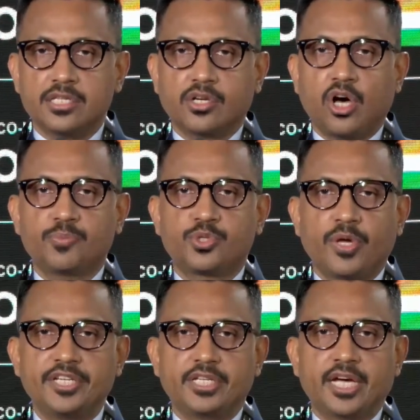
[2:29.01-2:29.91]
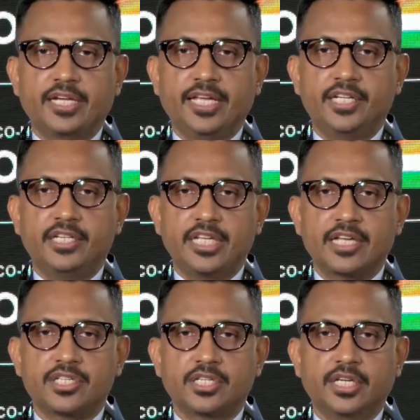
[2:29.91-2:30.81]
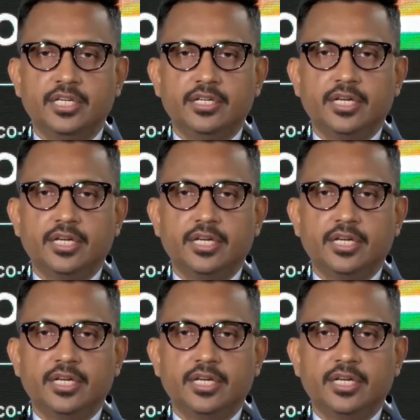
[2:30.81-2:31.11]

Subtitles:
COP29 ended yesterday,